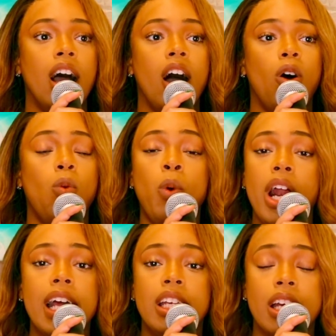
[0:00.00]
What I
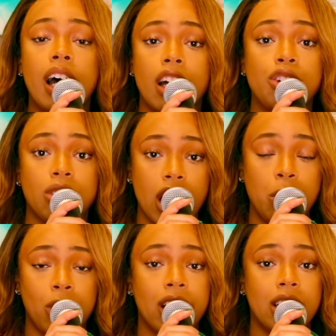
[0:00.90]
did not understand
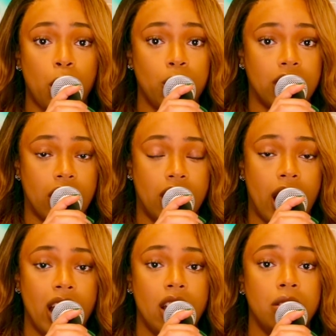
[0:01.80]
because I was a
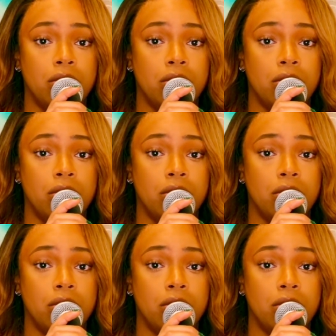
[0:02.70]
naive,